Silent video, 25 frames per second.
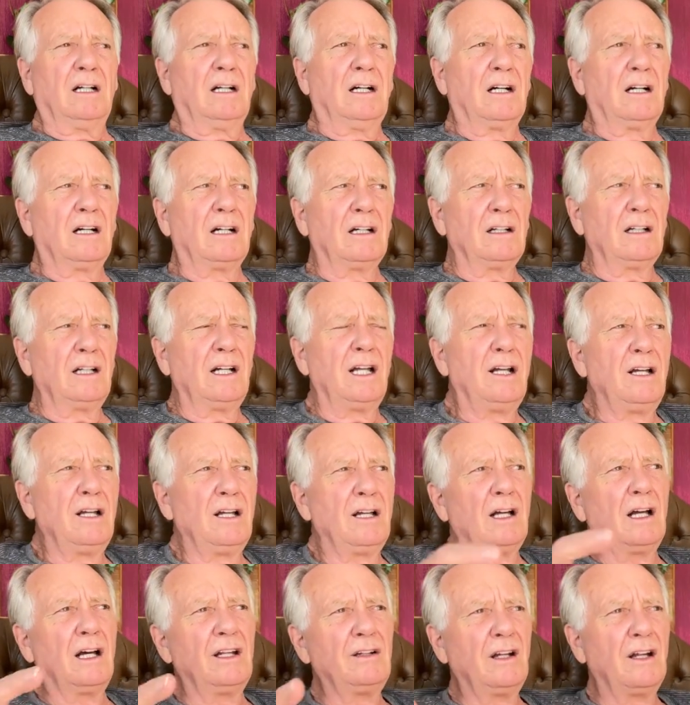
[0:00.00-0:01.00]

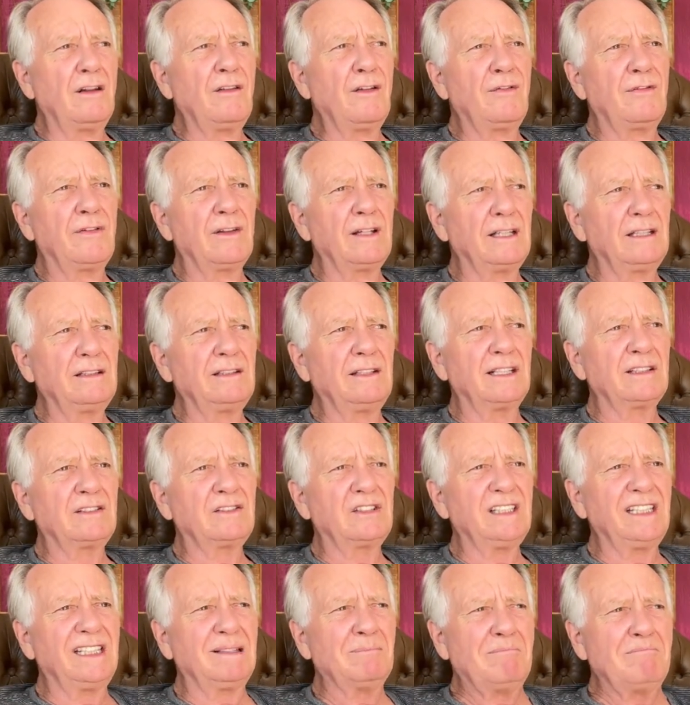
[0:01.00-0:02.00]
Another thing
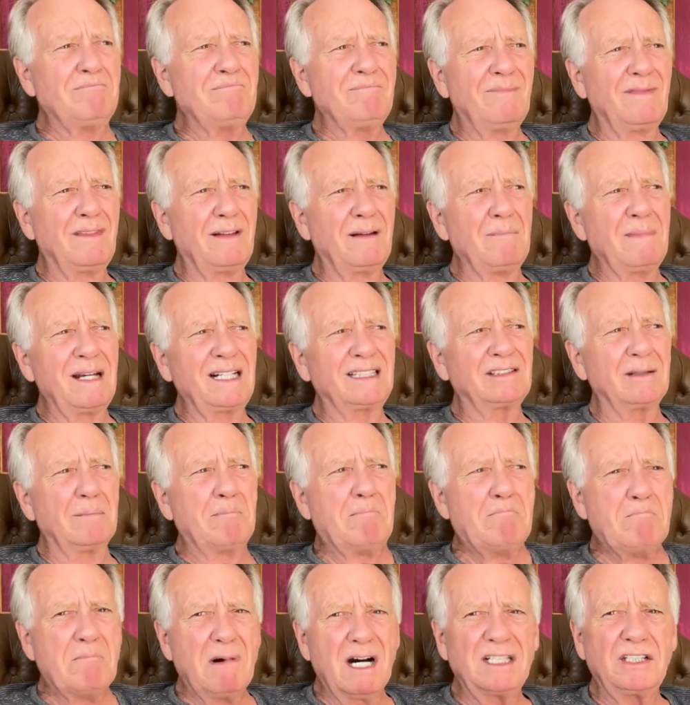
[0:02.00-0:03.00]
that's it makes it
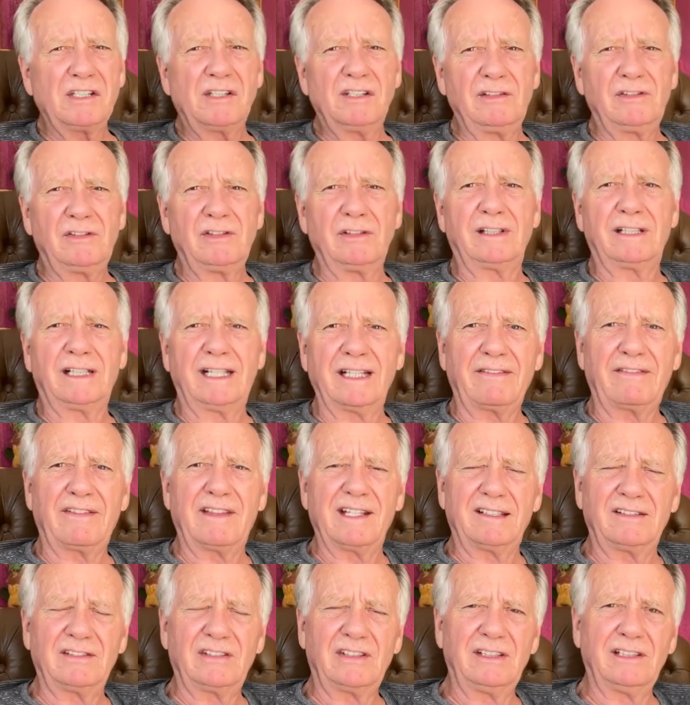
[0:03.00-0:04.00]
much easier to get
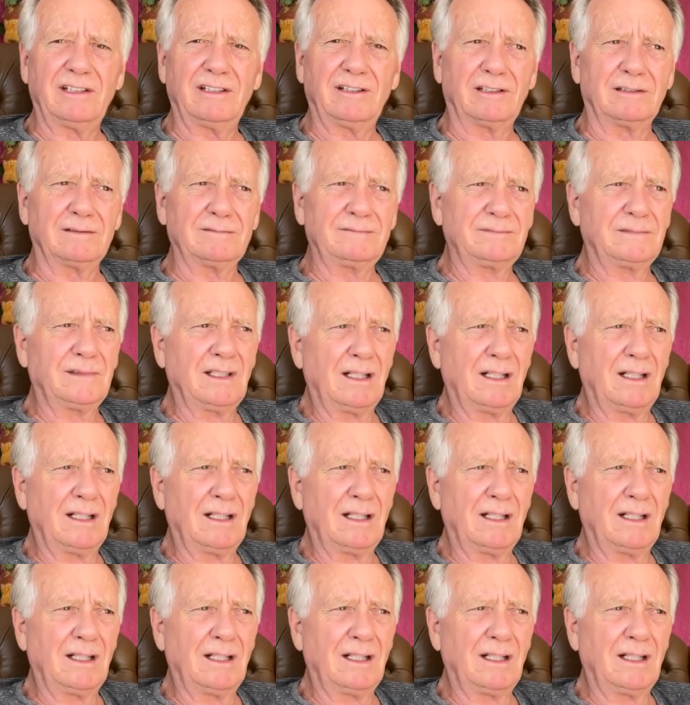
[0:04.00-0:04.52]
things here.